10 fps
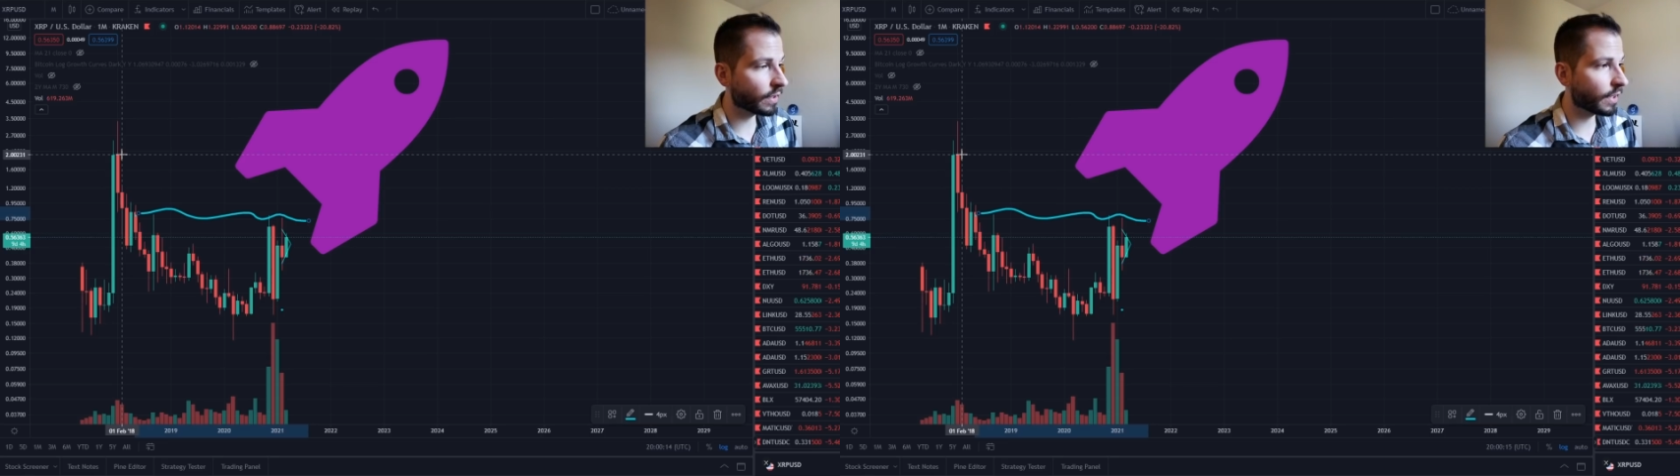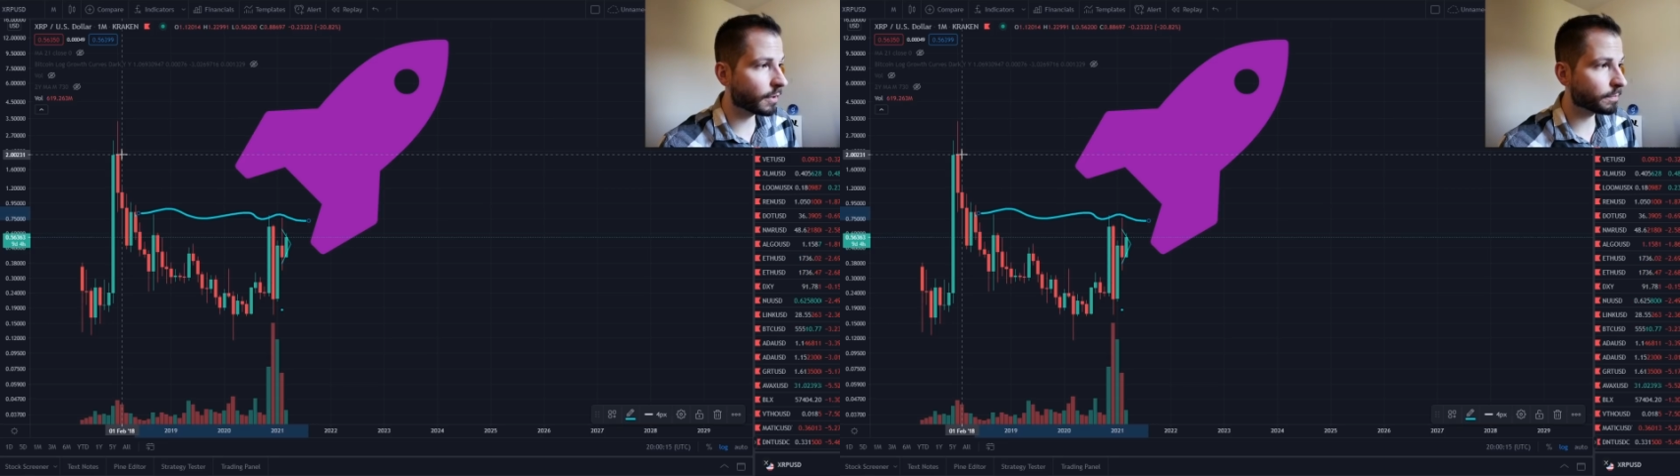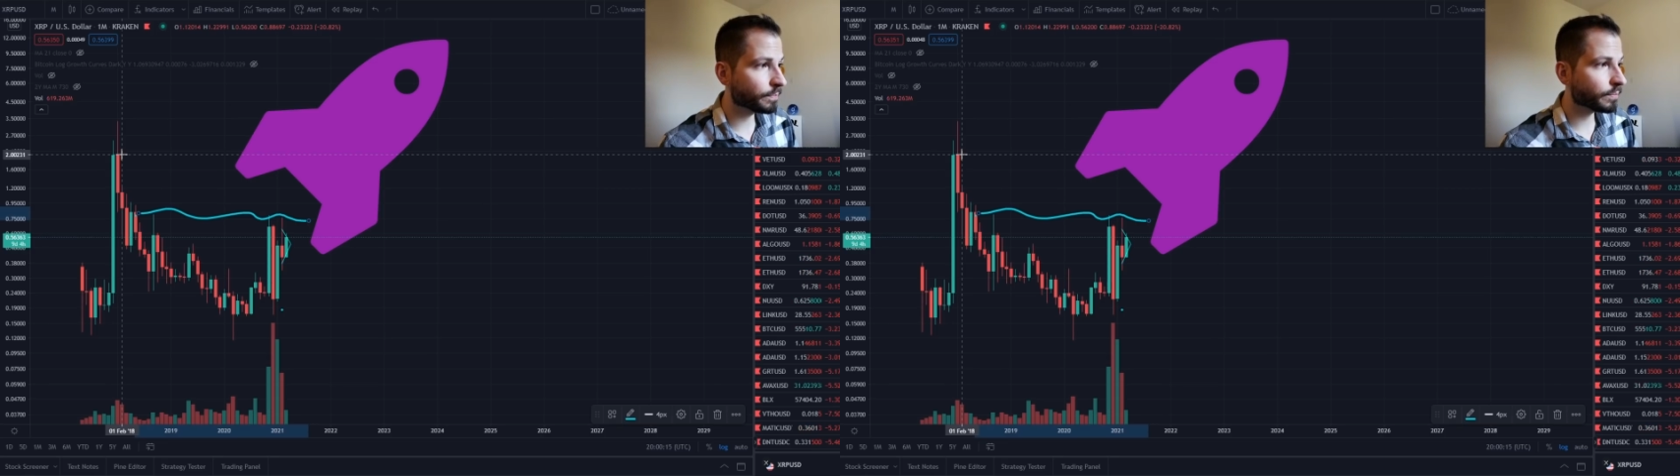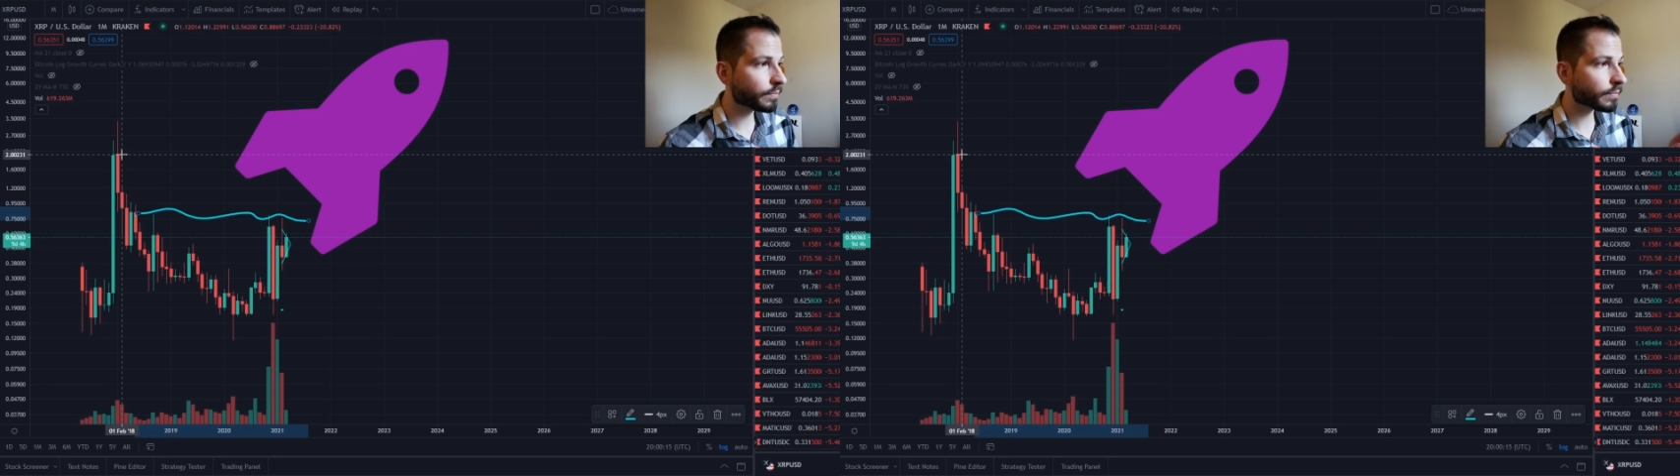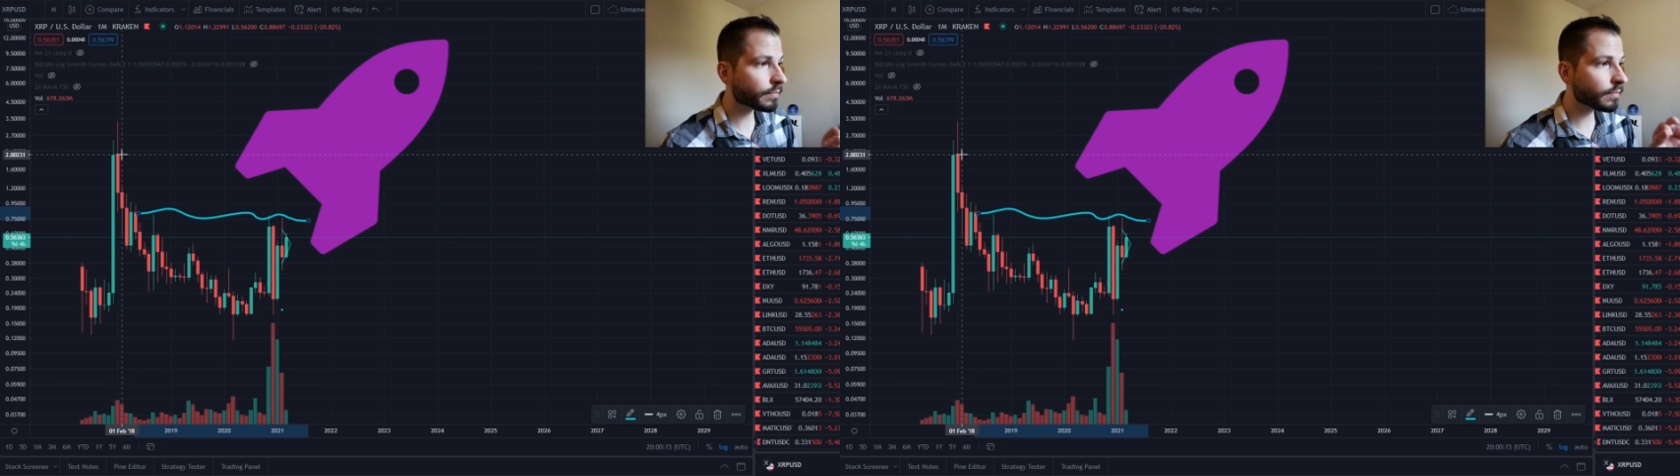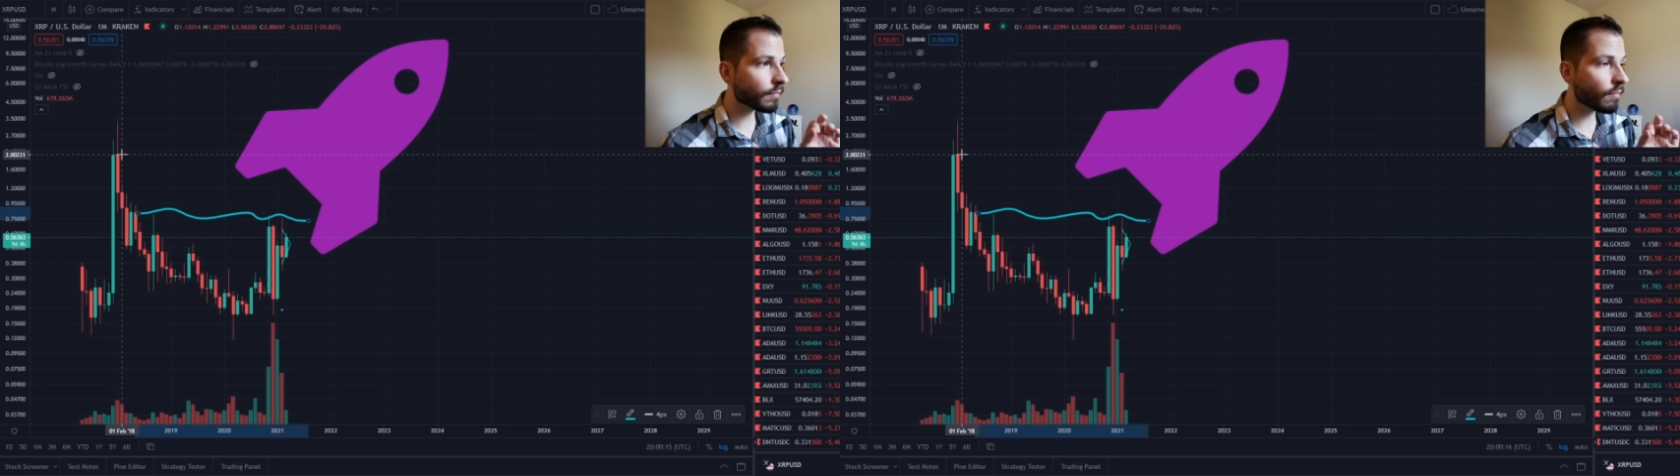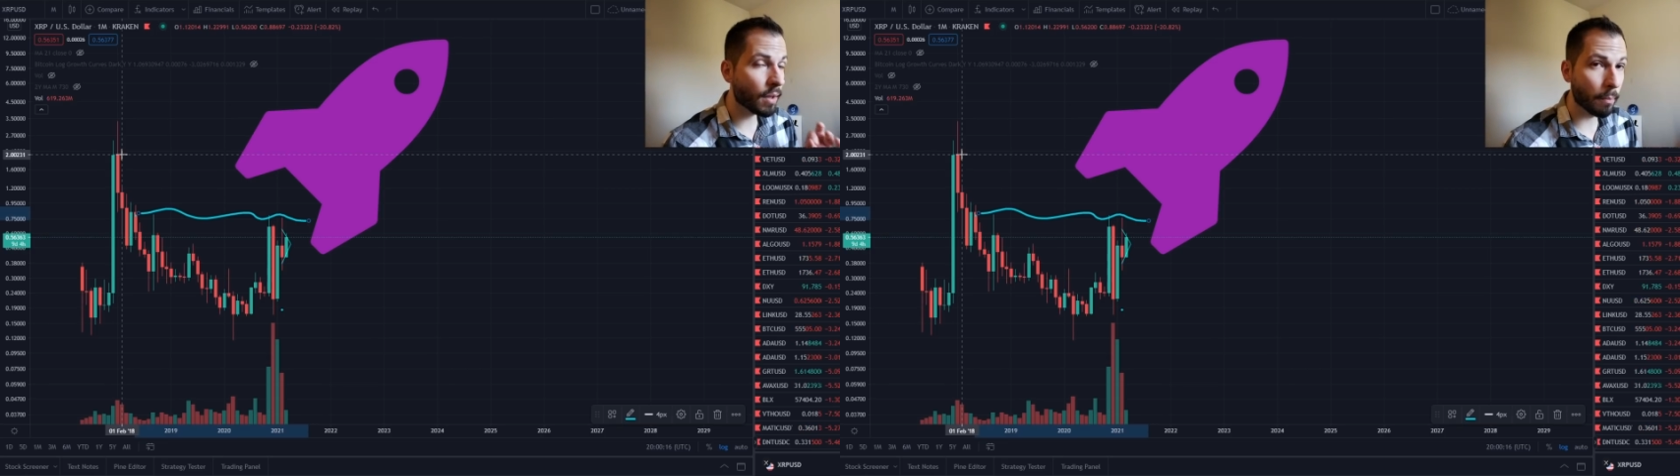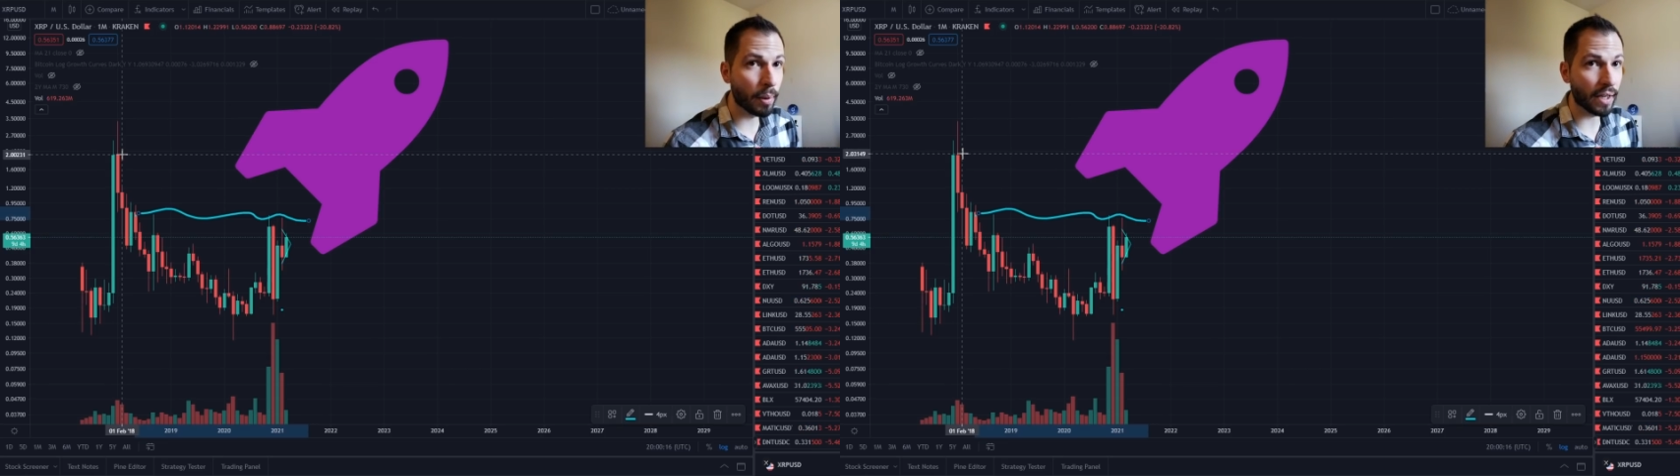there,
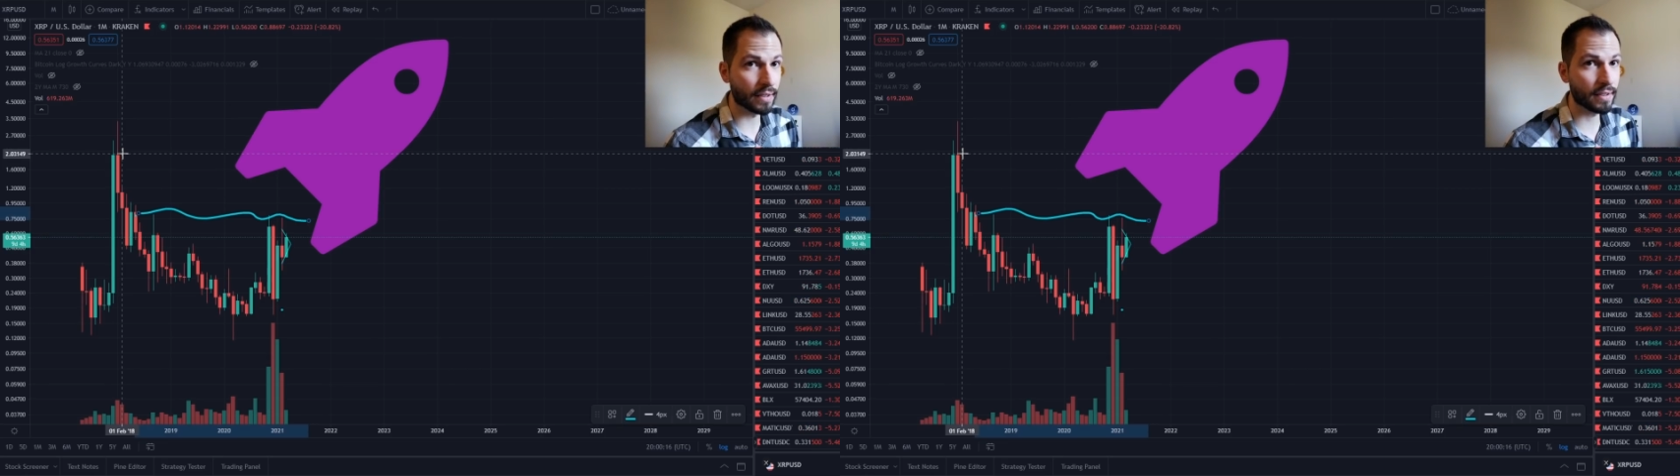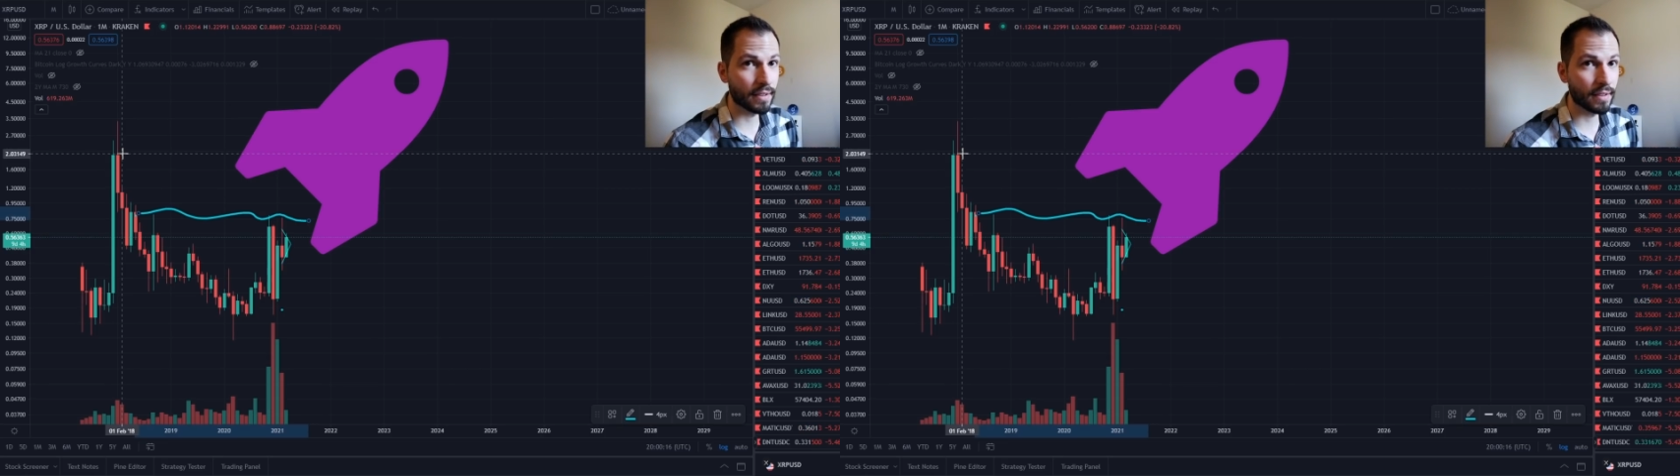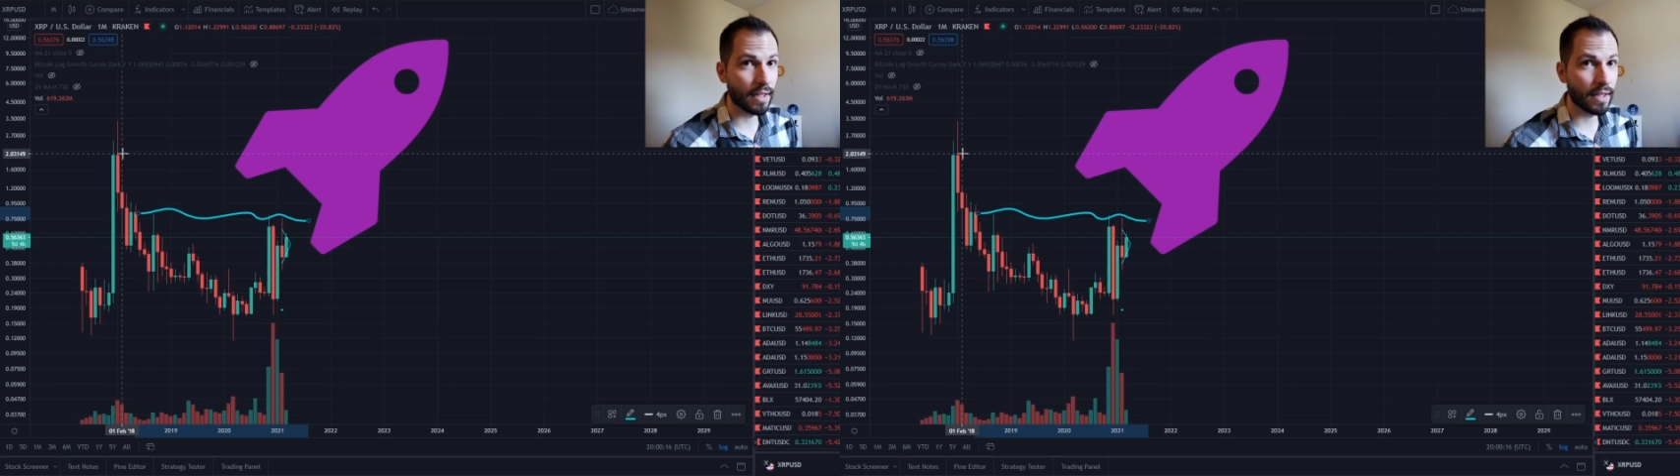but